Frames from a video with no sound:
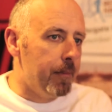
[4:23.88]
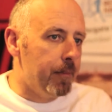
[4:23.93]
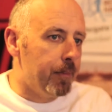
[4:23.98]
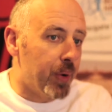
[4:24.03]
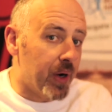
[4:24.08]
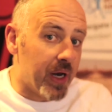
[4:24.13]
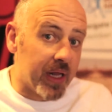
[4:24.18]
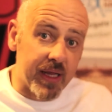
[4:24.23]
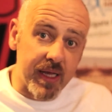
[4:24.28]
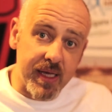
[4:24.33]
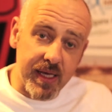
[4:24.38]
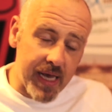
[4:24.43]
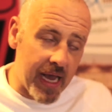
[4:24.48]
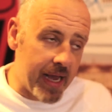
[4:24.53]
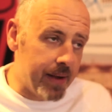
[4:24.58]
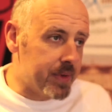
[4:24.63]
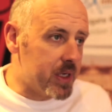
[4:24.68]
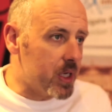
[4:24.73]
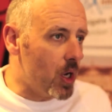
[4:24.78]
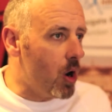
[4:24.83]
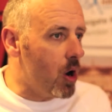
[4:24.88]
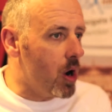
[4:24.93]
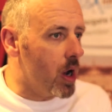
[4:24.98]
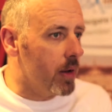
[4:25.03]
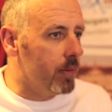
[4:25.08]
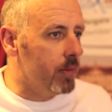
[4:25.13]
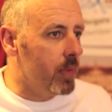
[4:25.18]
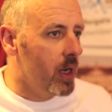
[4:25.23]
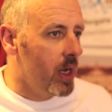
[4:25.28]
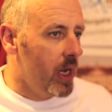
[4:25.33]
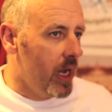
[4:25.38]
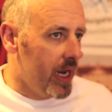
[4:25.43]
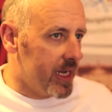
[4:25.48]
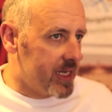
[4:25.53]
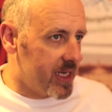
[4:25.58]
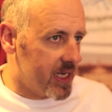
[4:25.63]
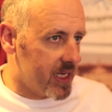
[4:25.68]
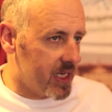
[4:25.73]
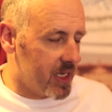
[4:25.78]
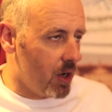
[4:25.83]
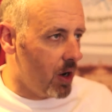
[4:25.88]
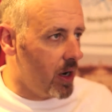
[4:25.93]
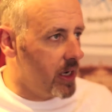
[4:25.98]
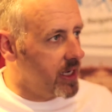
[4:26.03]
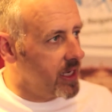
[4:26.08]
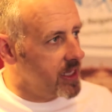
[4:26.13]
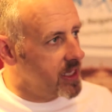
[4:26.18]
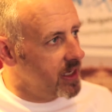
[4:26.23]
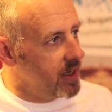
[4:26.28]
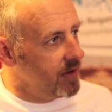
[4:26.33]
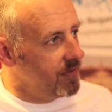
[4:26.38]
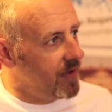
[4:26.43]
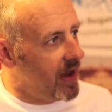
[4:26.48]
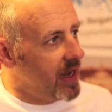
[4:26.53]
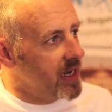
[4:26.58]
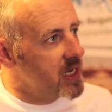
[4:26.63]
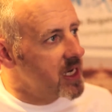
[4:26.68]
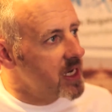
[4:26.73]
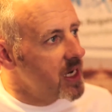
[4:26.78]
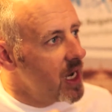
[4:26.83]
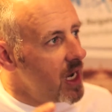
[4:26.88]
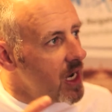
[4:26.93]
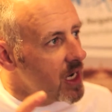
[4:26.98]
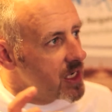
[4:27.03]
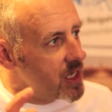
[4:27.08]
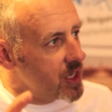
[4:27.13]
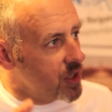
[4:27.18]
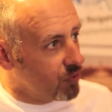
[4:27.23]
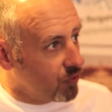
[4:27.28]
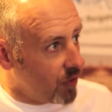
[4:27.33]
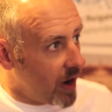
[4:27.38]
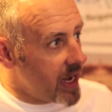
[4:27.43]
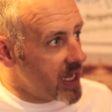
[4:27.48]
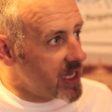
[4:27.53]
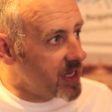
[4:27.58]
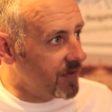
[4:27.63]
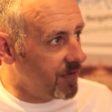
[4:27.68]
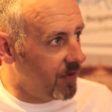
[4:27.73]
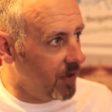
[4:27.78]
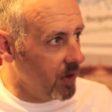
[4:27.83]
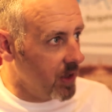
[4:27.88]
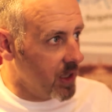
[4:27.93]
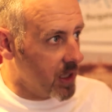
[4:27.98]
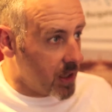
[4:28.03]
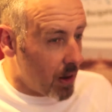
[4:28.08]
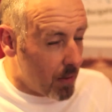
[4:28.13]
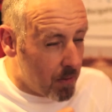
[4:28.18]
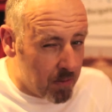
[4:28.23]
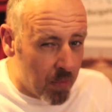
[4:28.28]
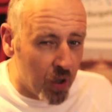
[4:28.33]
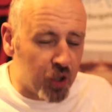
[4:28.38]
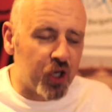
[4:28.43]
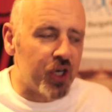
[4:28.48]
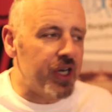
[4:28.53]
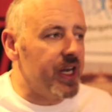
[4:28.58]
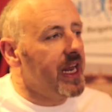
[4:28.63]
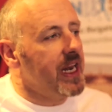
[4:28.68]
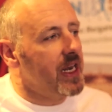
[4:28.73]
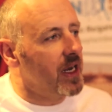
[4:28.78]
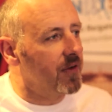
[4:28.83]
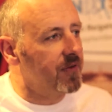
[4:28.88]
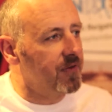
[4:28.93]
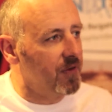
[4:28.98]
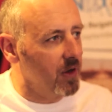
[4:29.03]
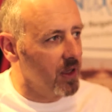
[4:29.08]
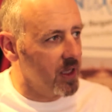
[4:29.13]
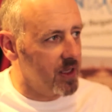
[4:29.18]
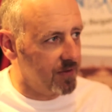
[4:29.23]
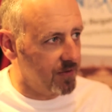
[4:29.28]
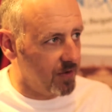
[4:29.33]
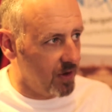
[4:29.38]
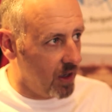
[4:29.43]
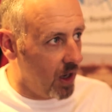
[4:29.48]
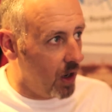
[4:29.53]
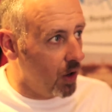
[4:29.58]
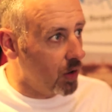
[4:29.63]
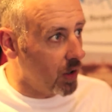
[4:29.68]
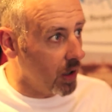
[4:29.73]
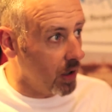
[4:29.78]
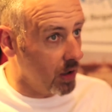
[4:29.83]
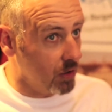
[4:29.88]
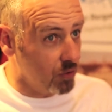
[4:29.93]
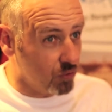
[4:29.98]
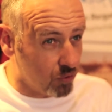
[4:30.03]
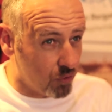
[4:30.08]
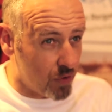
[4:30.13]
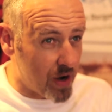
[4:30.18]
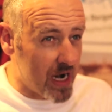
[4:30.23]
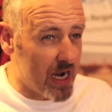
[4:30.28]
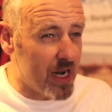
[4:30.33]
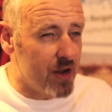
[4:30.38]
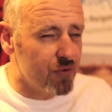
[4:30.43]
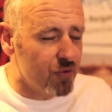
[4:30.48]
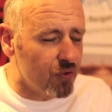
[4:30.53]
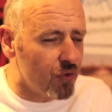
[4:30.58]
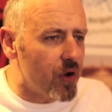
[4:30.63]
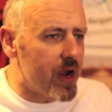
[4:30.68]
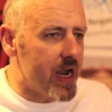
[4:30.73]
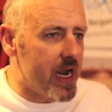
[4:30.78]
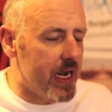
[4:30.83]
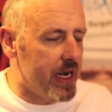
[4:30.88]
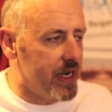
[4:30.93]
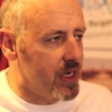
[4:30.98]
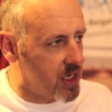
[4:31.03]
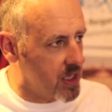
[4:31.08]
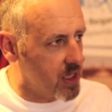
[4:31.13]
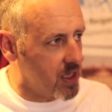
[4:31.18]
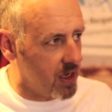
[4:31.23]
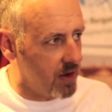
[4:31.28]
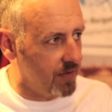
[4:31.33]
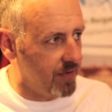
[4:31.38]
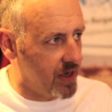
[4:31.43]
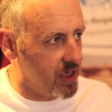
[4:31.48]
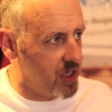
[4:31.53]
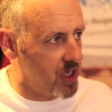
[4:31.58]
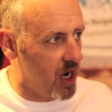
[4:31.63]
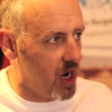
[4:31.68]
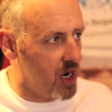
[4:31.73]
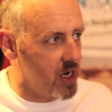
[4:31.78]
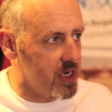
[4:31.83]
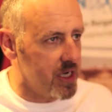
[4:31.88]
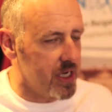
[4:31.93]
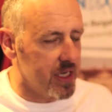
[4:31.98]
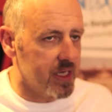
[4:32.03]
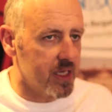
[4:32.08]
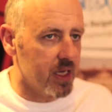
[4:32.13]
But at the same time, it's designed as an event to raise funds, much needed funds for local, really deserving charities.